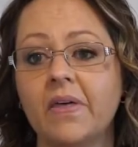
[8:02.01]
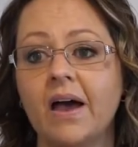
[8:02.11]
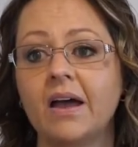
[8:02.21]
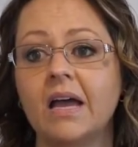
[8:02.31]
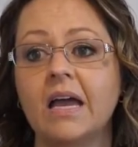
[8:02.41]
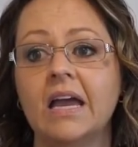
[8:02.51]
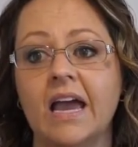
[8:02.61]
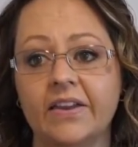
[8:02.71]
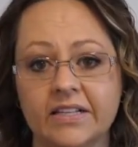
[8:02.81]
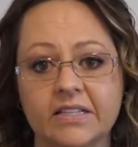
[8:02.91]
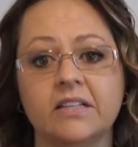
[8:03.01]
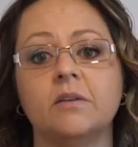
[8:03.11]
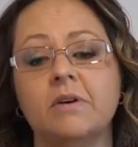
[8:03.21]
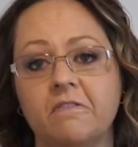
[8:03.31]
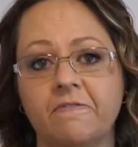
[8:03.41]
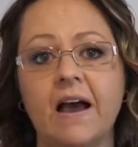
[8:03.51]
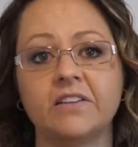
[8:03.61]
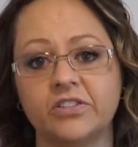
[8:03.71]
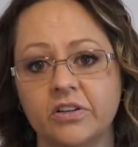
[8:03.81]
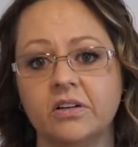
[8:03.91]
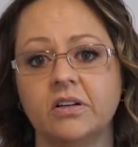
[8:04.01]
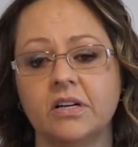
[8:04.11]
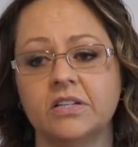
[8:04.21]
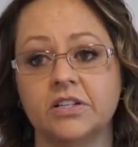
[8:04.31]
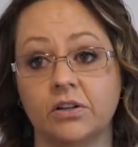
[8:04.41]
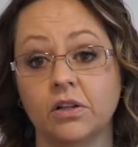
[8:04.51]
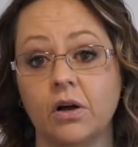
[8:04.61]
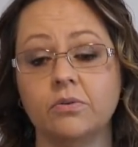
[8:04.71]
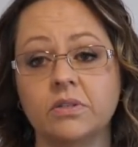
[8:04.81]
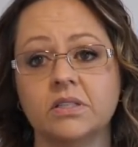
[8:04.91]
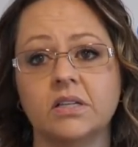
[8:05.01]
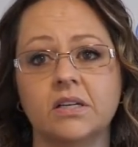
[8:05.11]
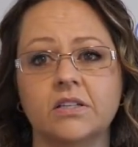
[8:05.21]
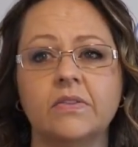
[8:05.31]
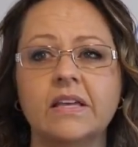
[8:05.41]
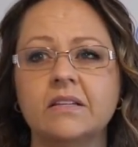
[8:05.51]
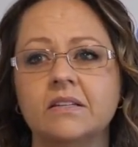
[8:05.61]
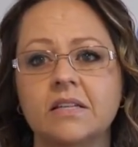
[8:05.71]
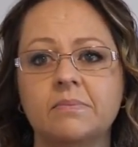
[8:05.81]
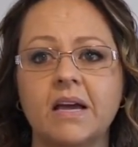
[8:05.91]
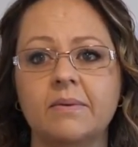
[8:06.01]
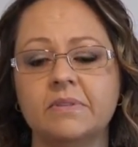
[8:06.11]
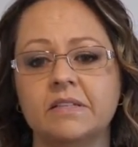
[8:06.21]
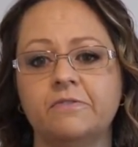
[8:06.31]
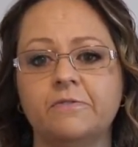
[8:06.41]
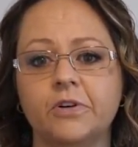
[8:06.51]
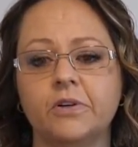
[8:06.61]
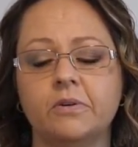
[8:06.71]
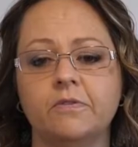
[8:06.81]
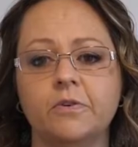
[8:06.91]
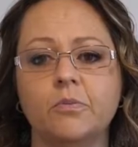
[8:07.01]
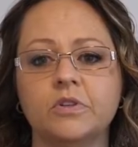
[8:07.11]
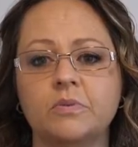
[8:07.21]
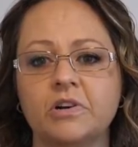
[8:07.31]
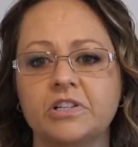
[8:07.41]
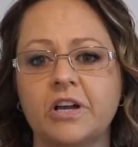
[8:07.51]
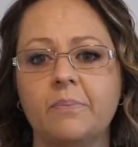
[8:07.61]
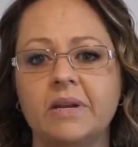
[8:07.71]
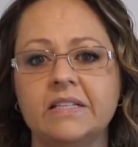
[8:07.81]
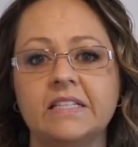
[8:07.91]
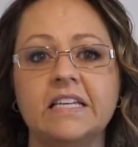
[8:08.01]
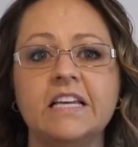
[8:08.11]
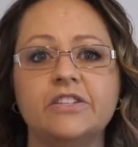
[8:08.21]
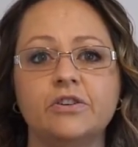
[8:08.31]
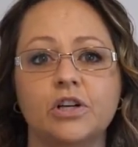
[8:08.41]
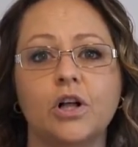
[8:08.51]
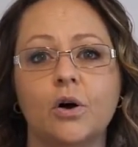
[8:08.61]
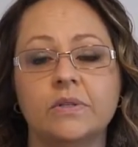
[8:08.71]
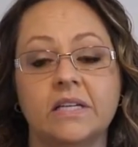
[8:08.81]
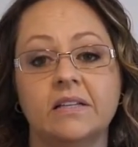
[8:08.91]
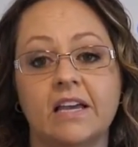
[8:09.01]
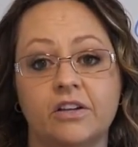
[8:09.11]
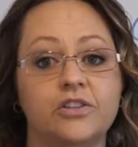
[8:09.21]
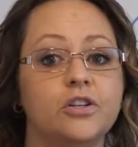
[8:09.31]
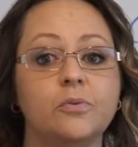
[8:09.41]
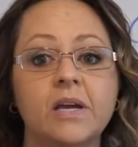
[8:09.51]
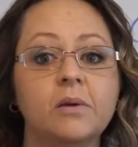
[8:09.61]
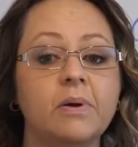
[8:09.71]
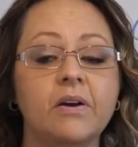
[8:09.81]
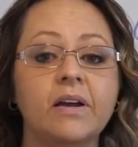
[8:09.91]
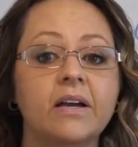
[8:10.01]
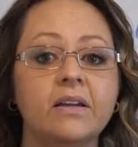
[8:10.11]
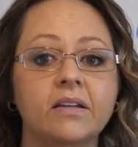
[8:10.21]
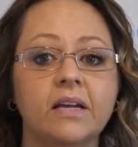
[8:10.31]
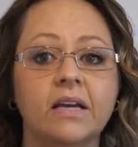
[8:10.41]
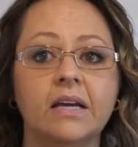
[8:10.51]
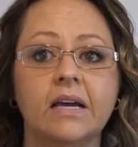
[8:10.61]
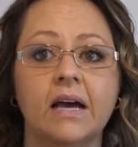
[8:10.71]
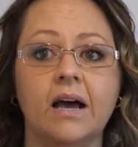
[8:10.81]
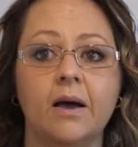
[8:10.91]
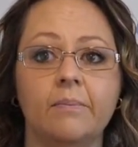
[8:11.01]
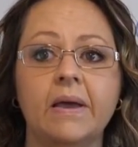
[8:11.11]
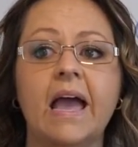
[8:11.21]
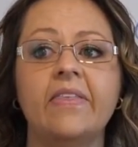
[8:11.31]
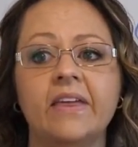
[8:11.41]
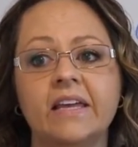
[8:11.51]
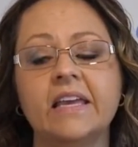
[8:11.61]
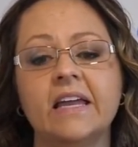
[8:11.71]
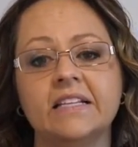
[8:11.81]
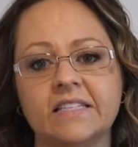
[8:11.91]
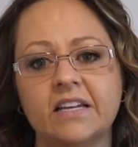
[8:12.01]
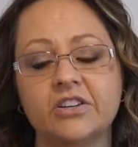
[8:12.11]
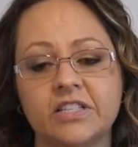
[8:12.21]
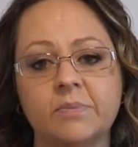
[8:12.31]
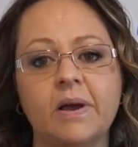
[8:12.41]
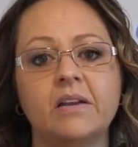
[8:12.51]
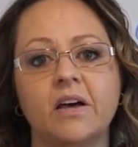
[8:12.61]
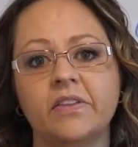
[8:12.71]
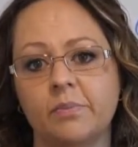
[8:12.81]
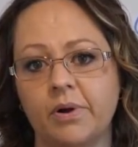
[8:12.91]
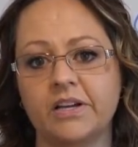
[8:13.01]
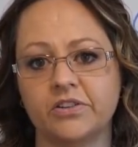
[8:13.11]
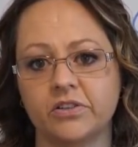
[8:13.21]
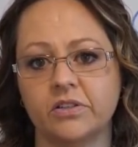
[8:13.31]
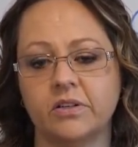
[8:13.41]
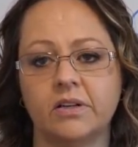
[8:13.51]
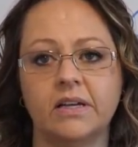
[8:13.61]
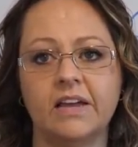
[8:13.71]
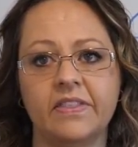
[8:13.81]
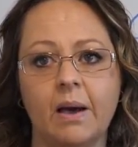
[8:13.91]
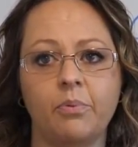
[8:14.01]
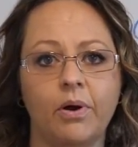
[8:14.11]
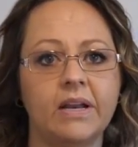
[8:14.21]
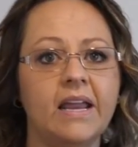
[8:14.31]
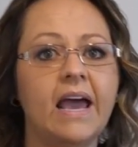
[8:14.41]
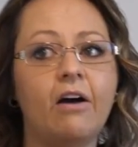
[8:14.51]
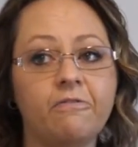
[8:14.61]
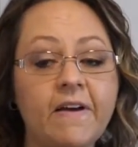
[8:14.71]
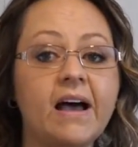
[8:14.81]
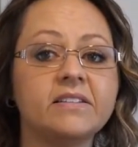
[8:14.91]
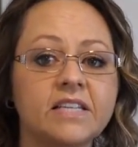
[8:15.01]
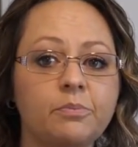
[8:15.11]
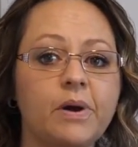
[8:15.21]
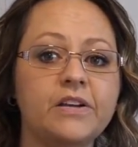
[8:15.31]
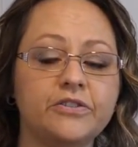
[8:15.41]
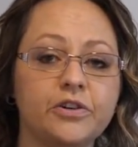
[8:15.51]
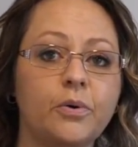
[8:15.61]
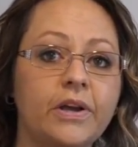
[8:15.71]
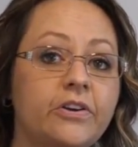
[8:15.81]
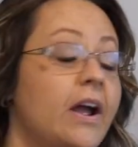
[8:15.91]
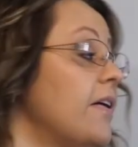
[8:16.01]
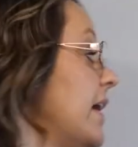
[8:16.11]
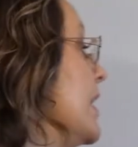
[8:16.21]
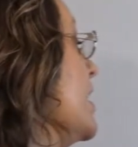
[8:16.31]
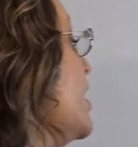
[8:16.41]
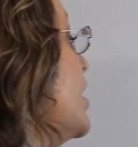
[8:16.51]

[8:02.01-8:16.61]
of that, and it's a little bit faster to close. So then sometimes for most mortgage companies, it's easier to close in like a 2-week period. And then again, it's gonna just depend on the appraisers at that point and how fast the appraisers are going in your area.